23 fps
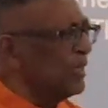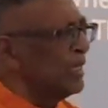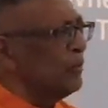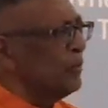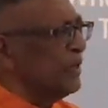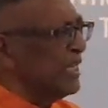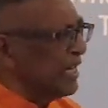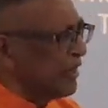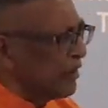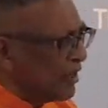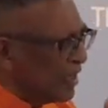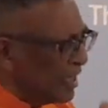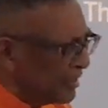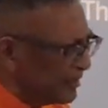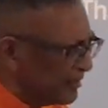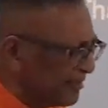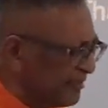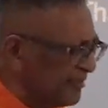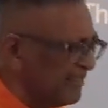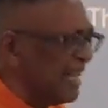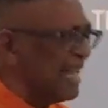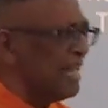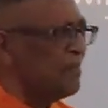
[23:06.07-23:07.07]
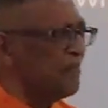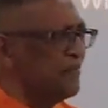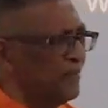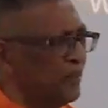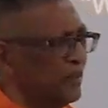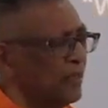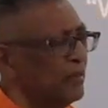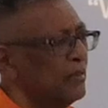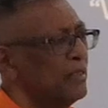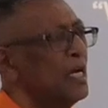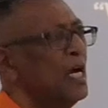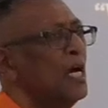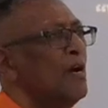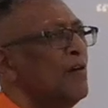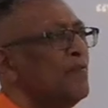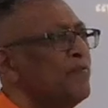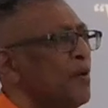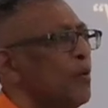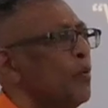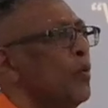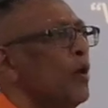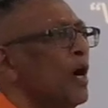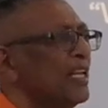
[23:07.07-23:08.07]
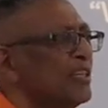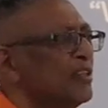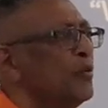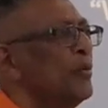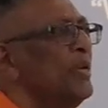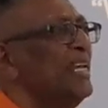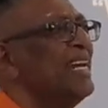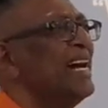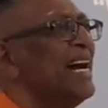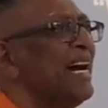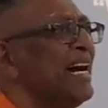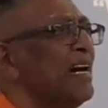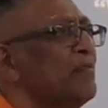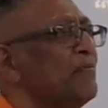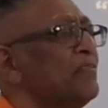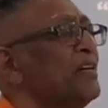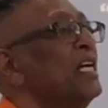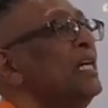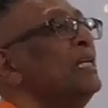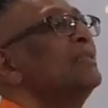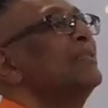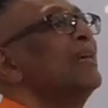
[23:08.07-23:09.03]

when we are unthankful for what we have,